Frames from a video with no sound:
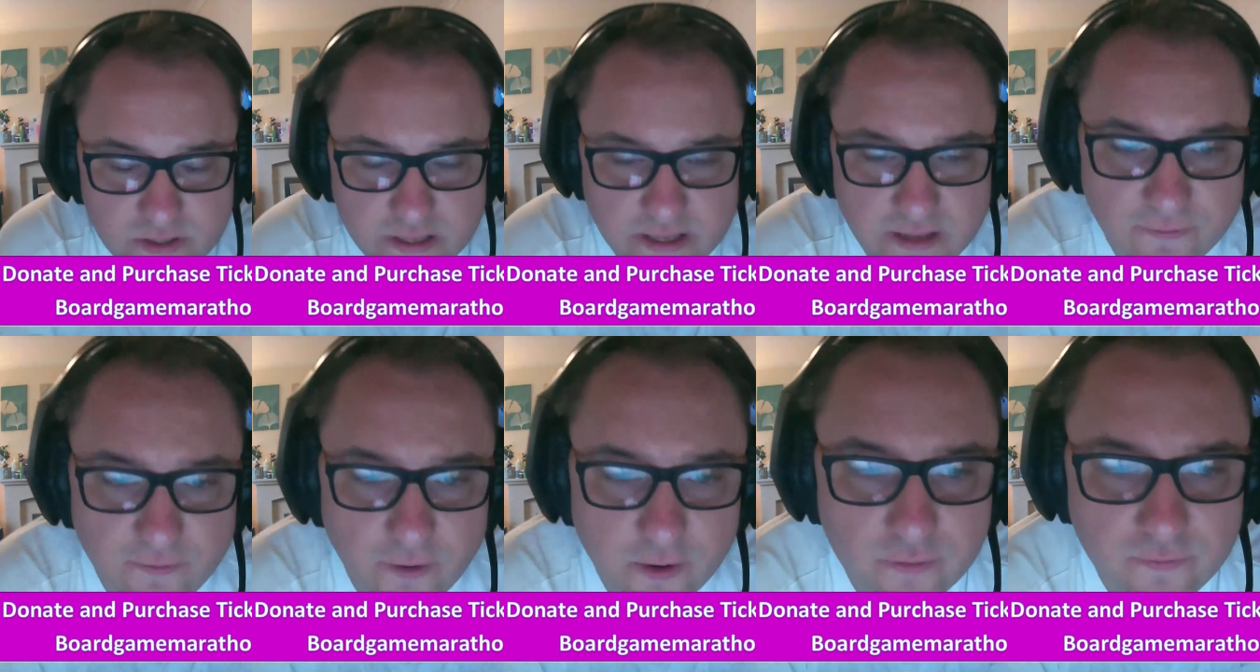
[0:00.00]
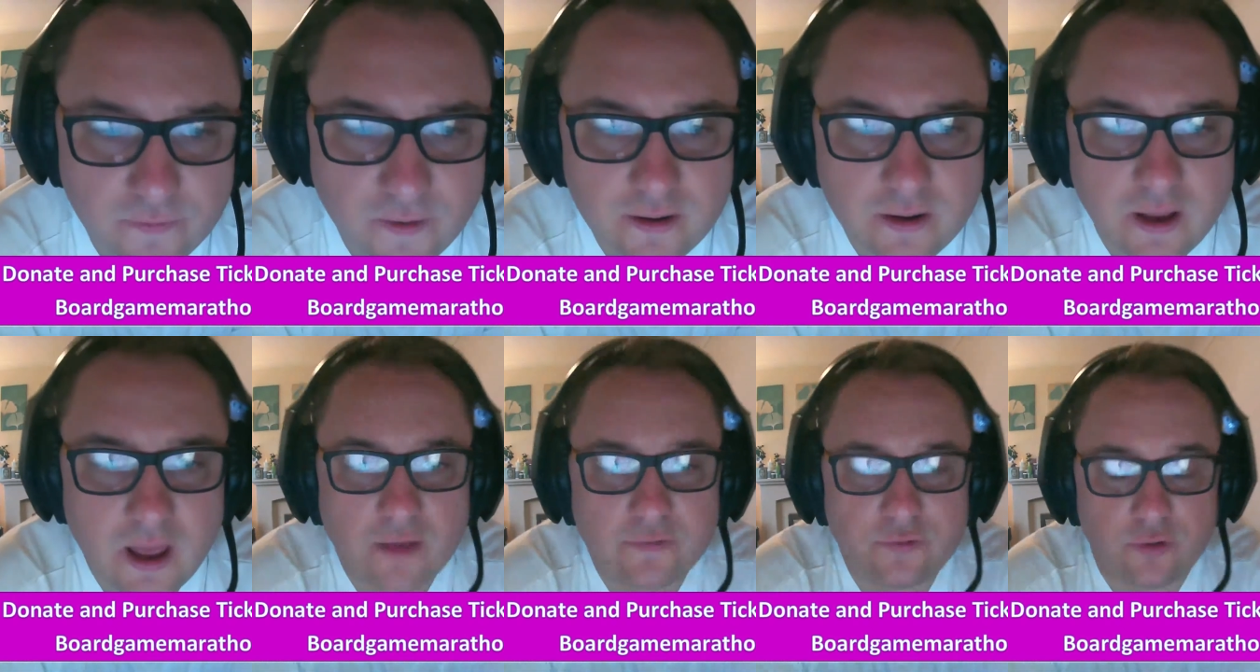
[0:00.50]
the
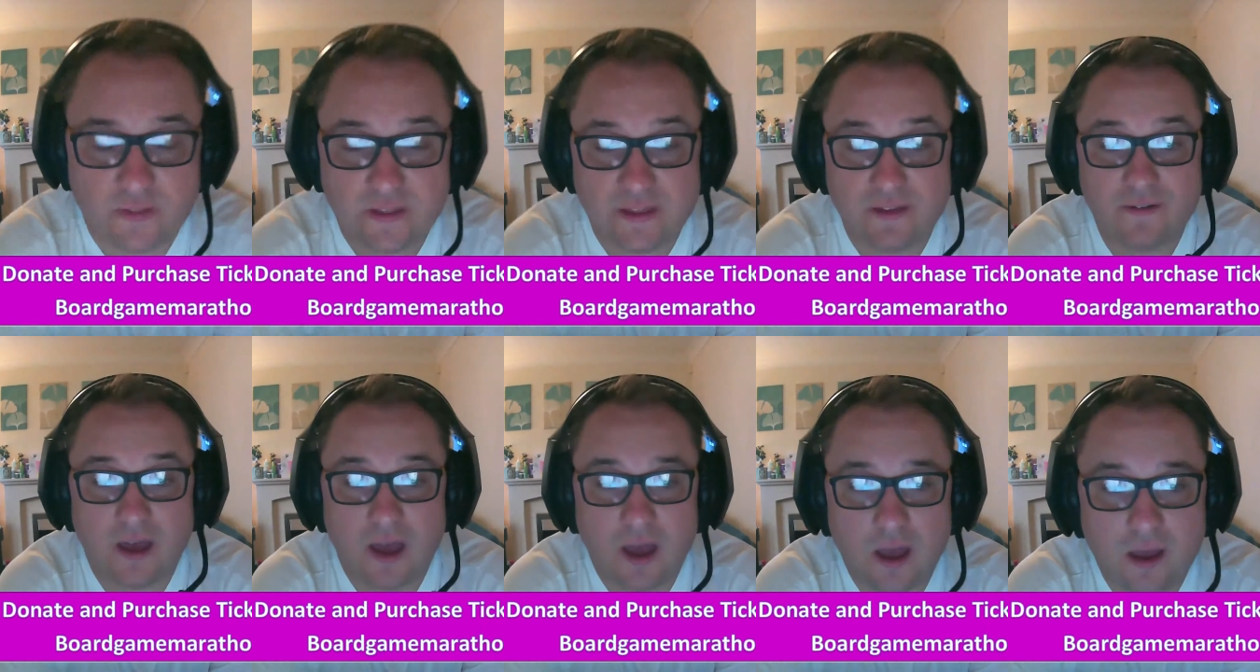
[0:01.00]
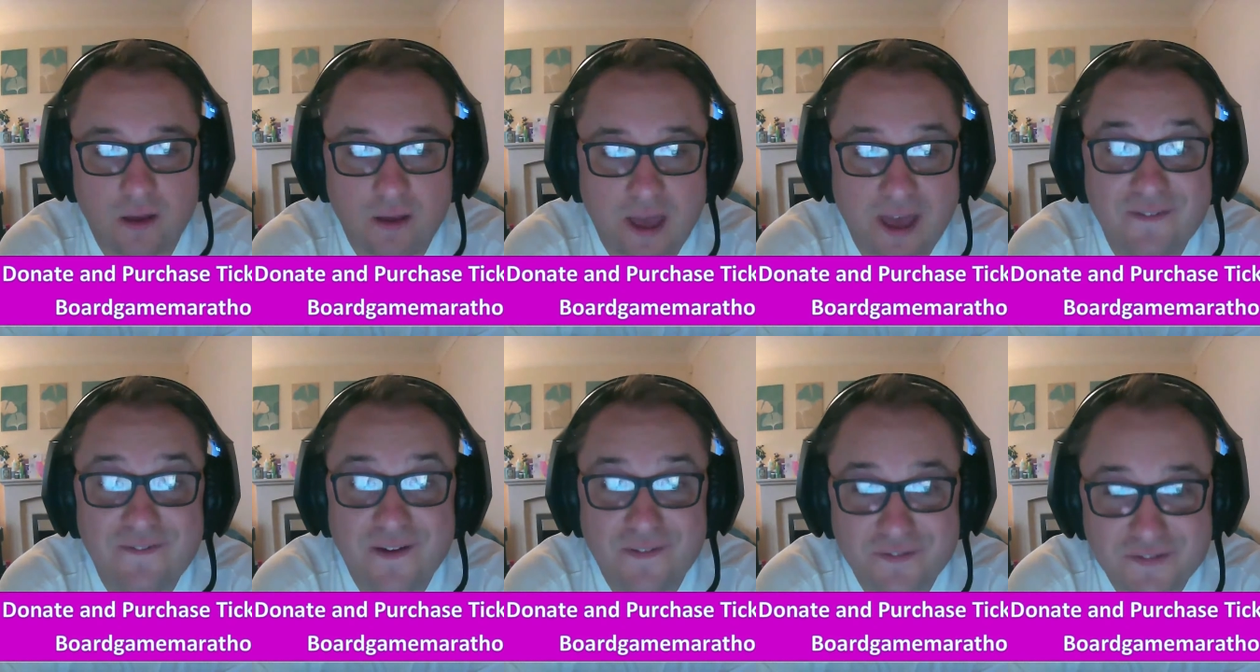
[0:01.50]

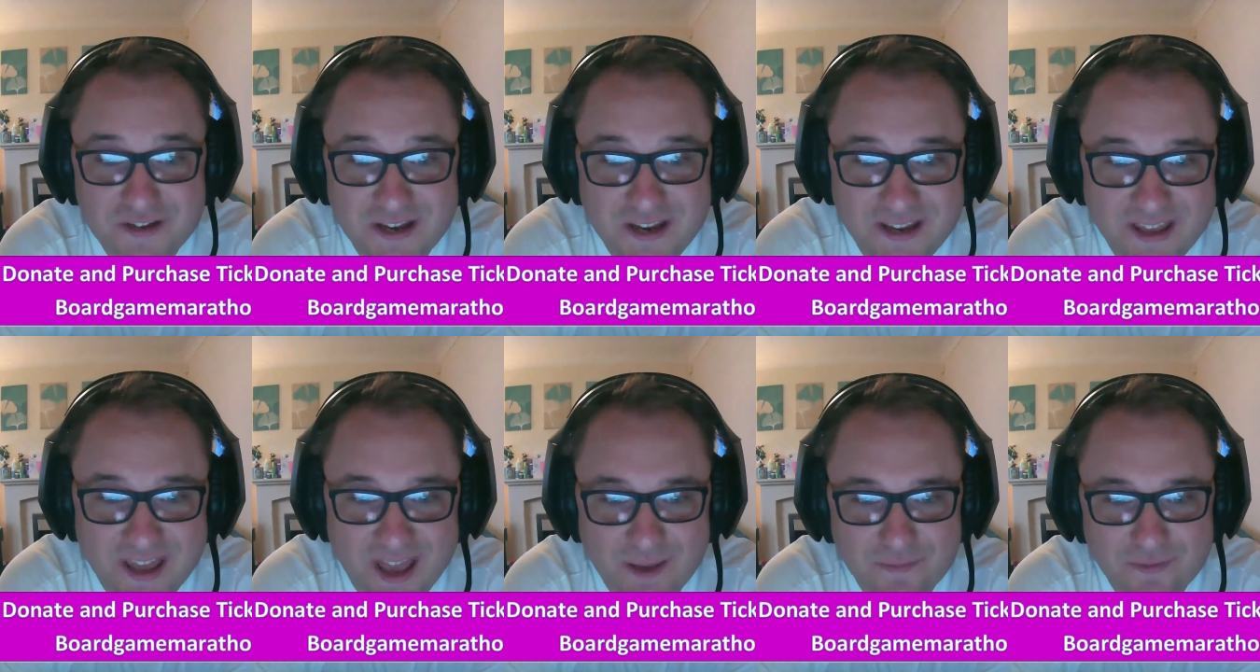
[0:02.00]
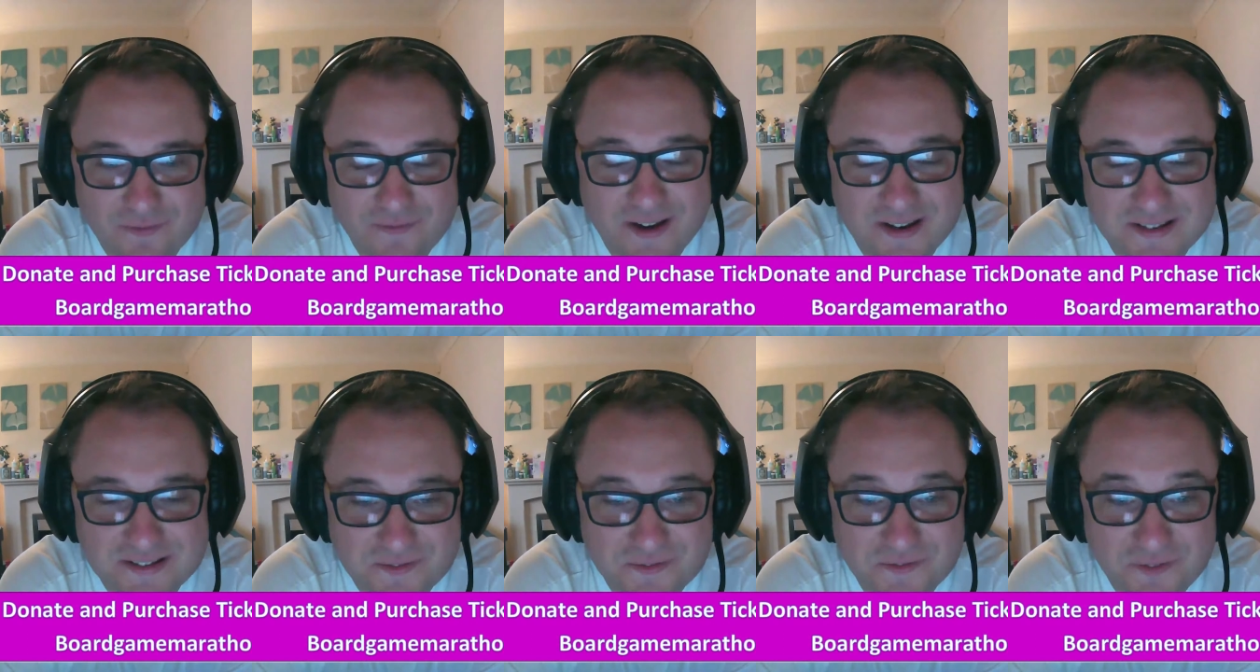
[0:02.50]
FFG game, the
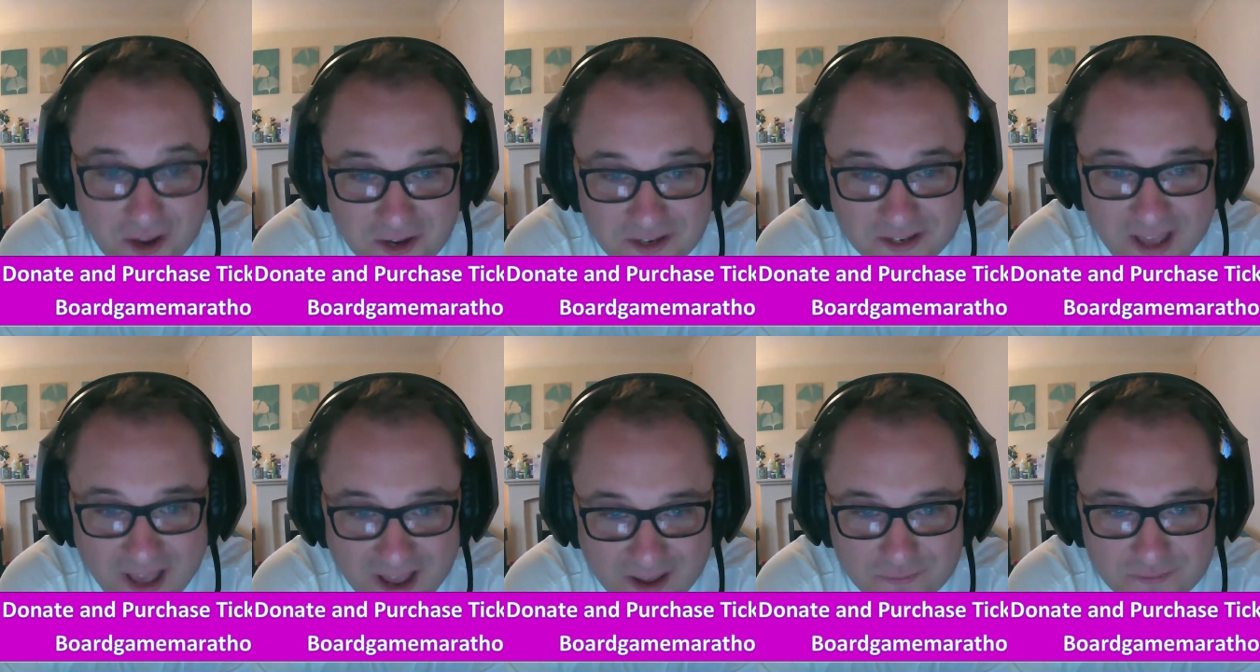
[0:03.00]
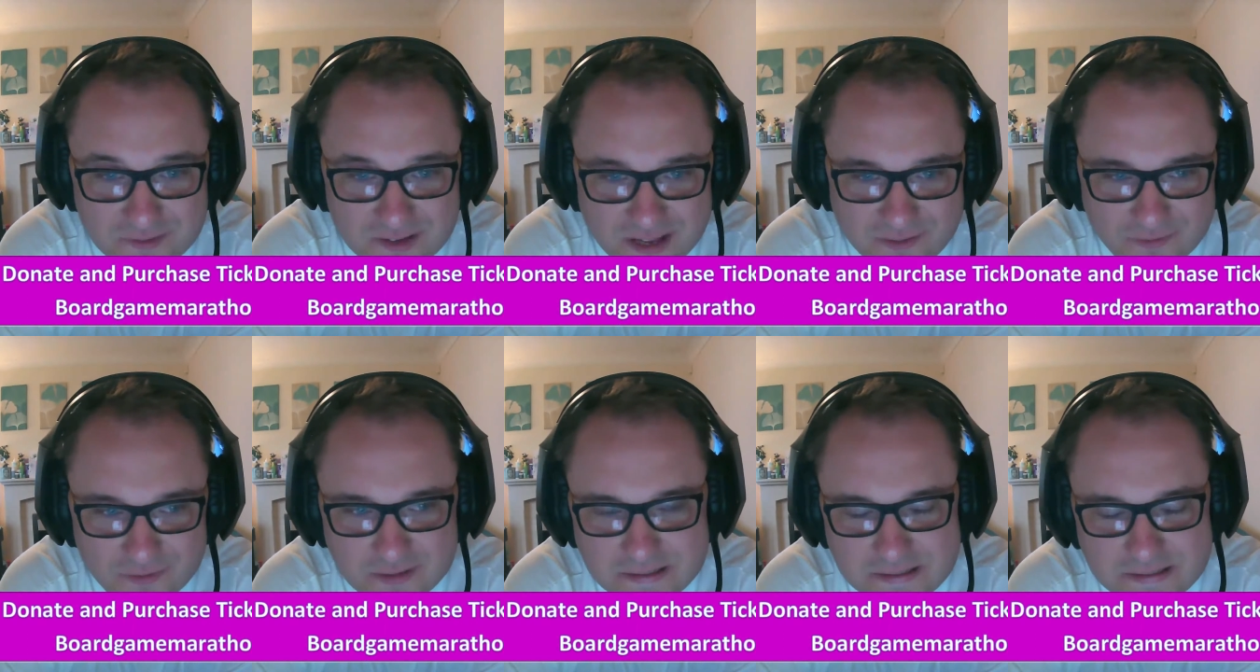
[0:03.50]
Fantasy Flight games
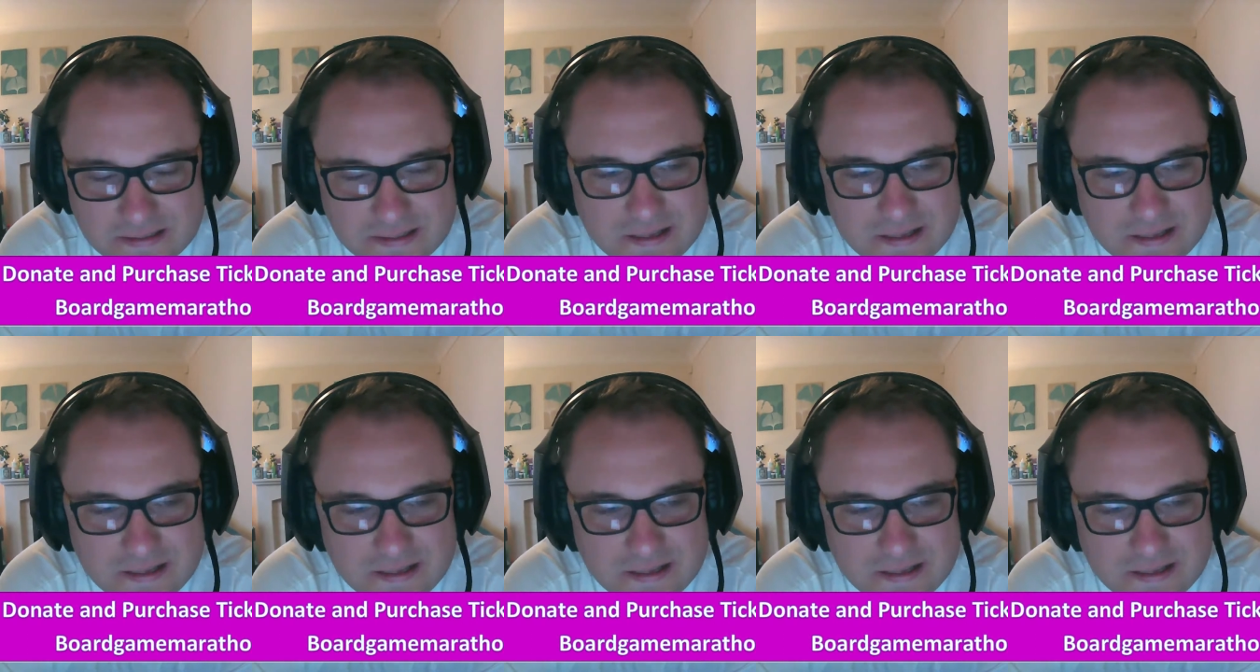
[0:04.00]
even.